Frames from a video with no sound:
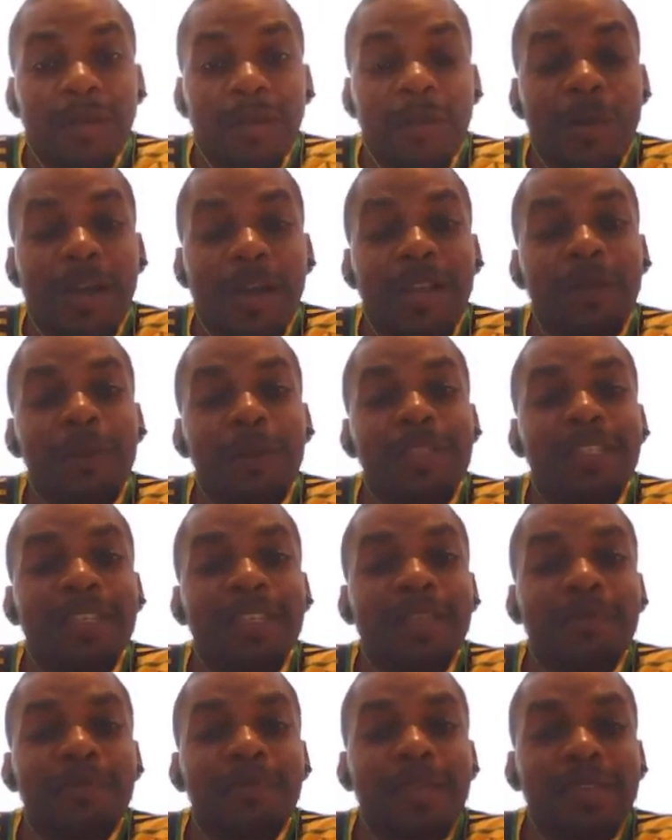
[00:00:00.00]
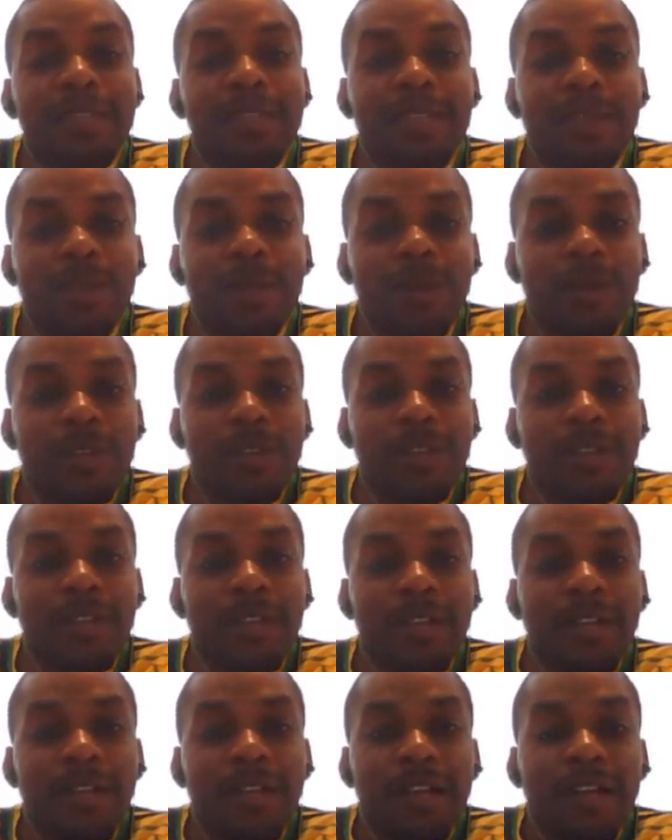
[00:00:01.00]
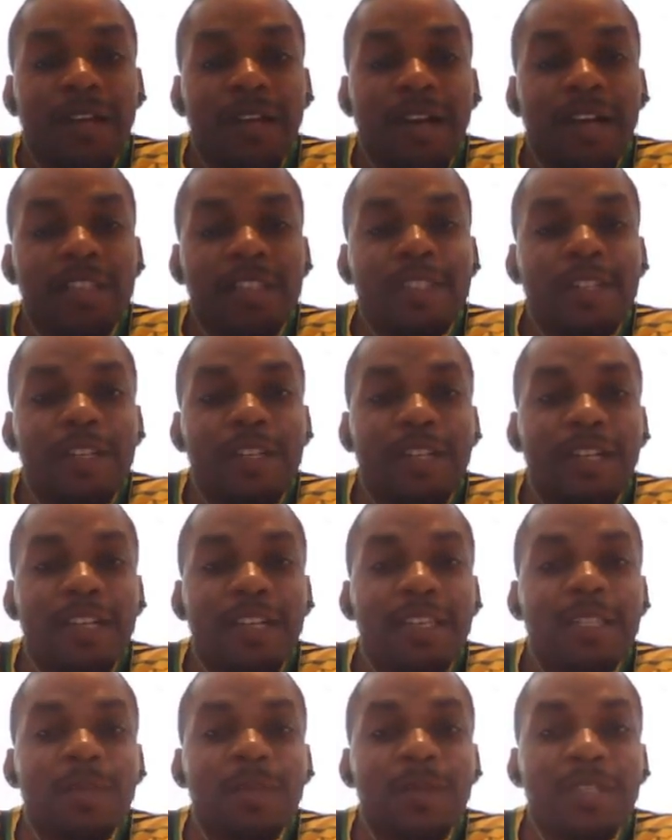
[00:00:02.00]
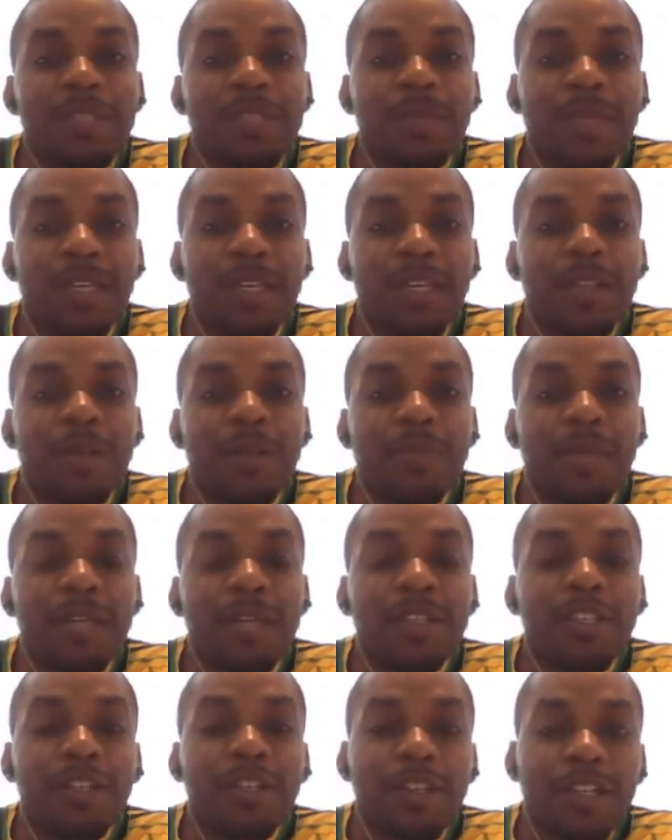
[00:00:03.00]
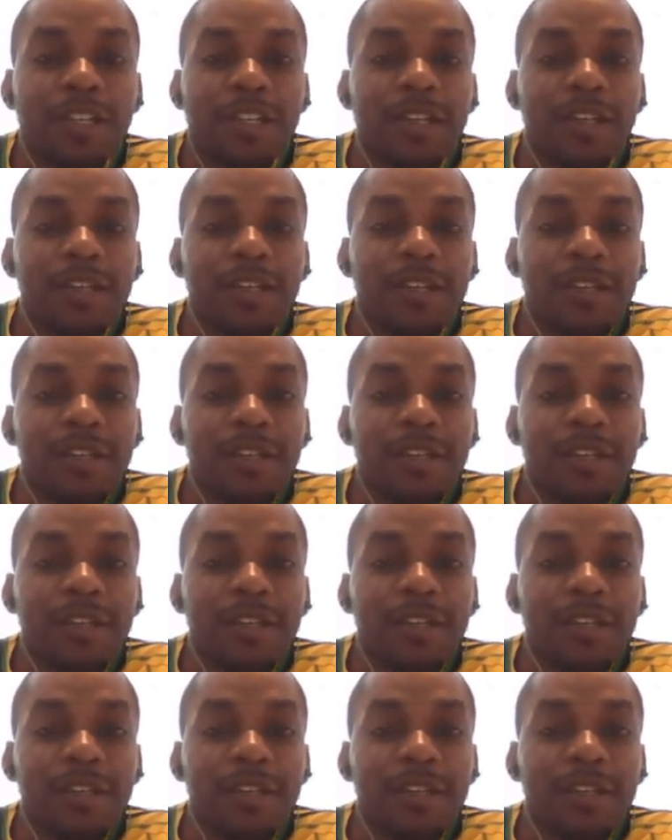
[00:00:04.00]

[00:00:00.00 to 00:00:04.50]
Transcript: while I was in the mix zone, a journalist was speaking to Matt Turner.